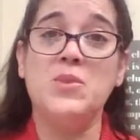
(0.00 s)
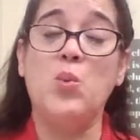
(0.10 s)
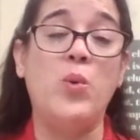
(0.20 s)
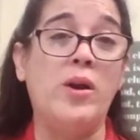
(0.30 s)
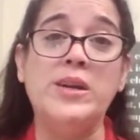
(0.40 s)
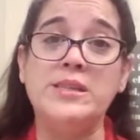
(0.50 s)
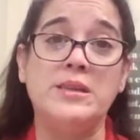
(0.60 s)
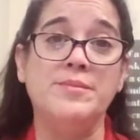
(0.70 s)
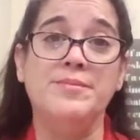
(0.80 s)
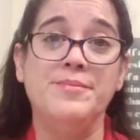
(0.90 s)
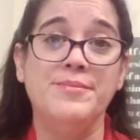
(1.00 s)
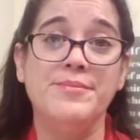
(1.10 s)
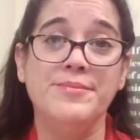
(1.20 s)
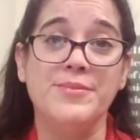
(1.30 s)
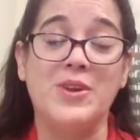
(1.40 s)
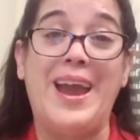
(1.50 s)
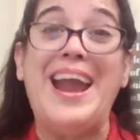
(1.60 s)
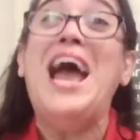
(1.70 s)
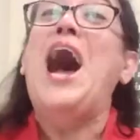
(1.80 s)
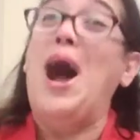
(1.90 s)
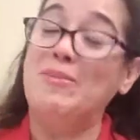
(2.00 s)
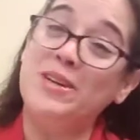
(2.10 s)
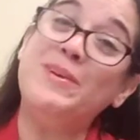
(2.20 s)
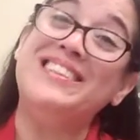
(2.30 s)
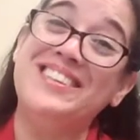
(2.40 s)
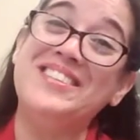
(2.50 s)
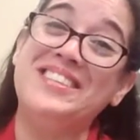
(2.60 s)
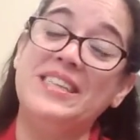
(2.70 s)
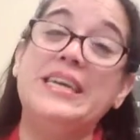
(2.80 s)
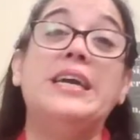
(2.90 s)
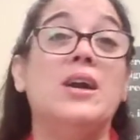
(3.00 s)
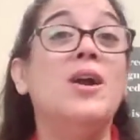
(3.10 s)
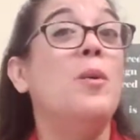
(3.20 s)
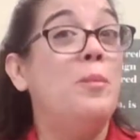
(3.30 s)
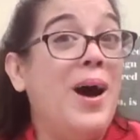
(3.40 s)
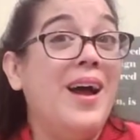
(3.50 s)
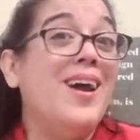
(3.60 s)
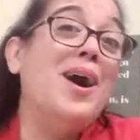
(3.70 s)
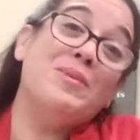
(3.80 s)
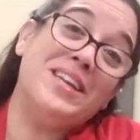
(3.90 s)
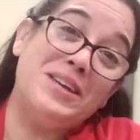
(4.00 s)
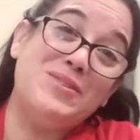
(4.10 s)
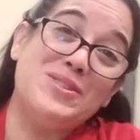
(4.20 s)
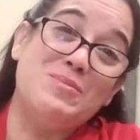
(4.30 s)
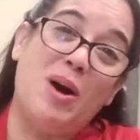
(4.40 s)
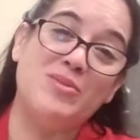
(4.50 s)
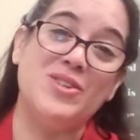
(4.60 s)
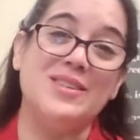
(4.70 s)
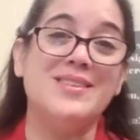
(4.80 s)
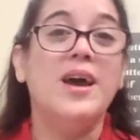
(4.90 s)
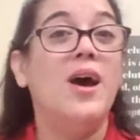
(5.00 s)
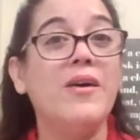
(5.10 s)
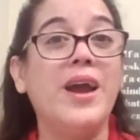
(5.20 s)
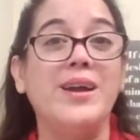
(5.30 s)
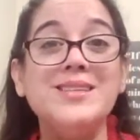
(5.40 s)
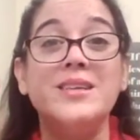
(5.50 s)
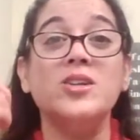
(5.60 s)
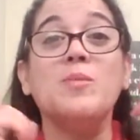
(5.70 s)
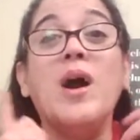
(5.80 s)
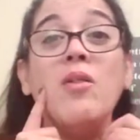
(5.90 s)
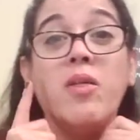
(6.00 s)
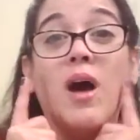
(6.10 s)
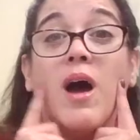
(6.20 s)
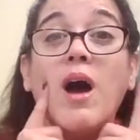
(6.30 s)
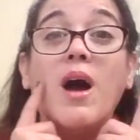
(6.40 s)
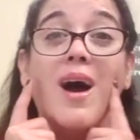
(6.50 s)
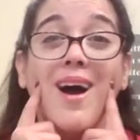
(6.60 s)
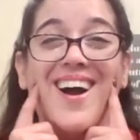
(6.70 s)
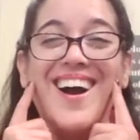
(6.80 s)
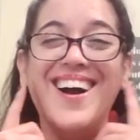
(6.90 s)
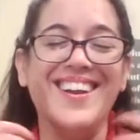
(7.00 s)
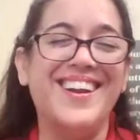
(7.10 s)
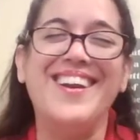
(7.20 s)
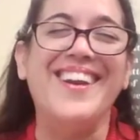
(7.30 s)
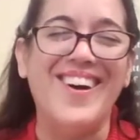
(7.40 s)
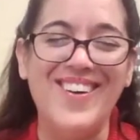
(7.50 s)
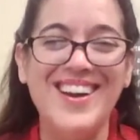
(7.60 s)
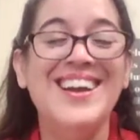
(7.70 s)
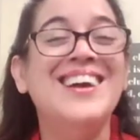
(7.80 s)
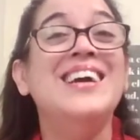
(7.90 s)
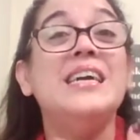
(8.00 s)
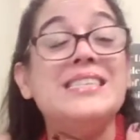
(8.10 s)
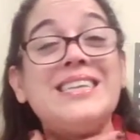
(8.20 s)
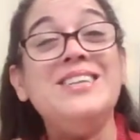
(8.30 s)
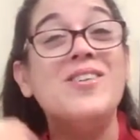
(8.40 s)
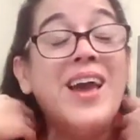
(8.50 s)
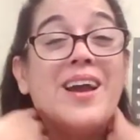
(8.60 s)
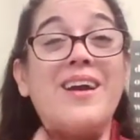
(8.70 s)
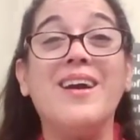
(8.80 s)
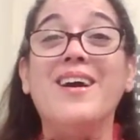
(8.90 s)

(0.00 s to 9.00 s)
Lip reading: Where is it? Okay? I'm going to be a little silly here, but I'm going to give you some options. Okay, is it in your mouth? No. Is it in your neck?